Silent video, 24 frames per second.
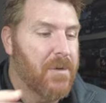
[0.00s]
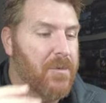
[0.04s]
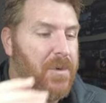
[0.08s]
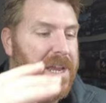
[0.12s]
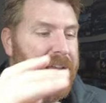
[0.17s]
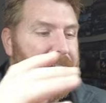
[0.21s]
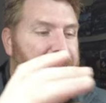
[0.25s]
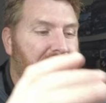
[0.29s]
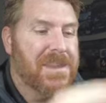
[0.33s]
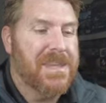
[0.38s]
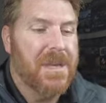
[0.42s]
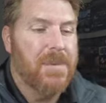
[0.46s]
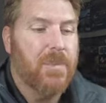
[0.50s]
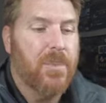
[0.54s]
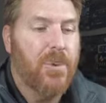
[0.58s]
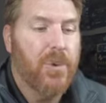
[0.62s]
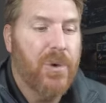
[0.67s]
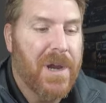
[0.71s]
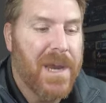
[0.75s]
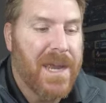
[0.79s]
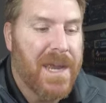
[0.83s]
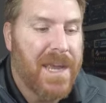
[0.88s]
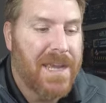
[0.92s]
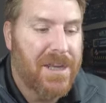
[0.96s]
We got the
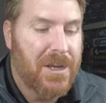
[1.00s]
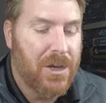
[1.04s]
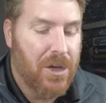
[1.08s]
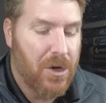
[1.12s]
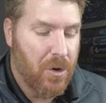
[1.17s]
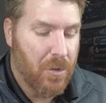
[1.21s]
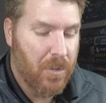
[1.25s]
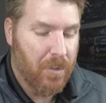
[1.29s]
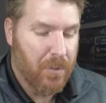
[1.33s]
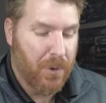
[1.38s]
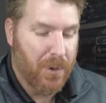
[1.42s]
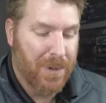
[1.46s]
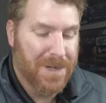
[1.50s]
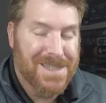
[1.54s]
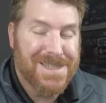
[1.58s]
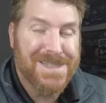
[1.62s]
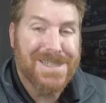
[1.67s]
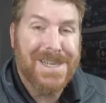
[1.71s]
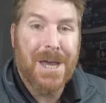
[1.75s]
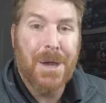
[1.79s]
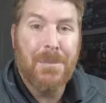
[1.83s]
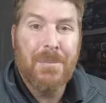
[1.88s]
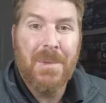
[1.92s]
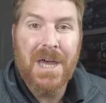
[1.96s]
brand new
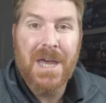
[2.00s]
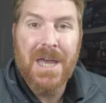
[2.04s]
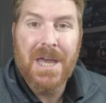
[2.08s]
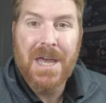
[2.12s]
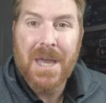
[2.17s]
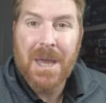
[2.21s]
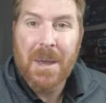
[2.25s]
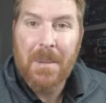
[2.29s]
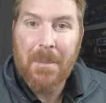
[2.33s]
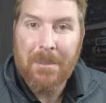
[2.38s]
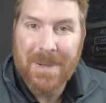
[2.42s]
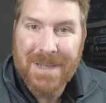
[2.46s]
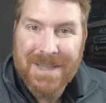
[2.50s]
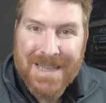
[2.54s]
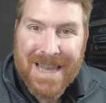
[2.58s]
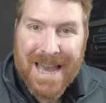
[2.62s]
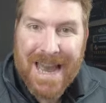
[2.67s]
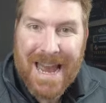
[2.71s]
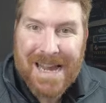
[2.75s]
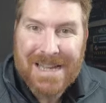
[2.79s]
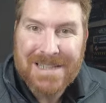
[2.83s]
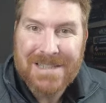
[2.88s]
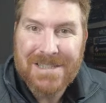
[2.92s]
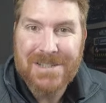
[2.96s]
Prizm
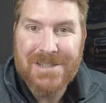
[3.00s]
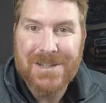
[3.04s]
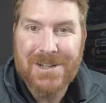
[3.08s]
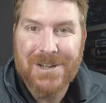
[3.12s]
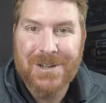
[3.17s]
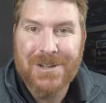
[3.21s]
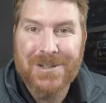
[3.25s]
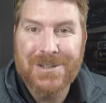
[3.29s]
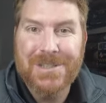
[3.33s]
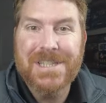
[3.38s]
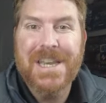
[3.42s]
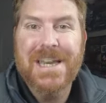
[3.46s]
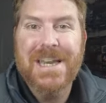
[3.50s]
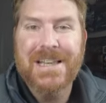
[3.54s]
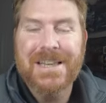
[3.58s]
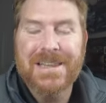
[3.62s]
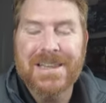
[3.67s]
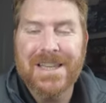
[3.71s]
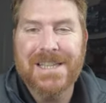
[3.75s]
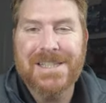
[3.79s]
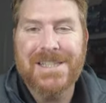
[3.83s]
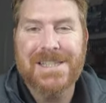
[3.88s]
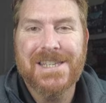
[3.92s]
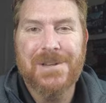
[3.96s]
blasters.
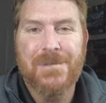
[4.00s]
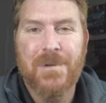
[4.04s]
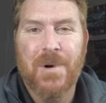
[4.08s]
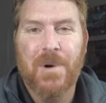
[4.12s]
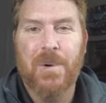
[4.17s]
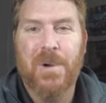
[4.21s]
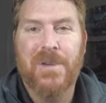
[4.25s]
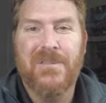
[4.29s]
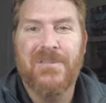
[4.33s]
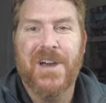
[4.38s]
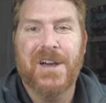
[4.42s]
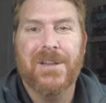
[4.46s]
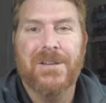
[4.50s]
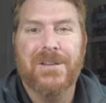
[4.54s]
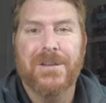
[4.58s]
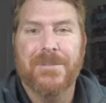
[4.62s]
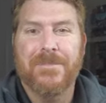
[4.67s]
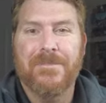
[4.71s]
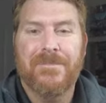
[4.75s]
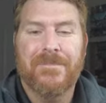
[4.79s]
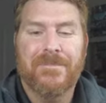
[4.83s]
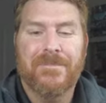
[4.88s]
Let's see where we found them.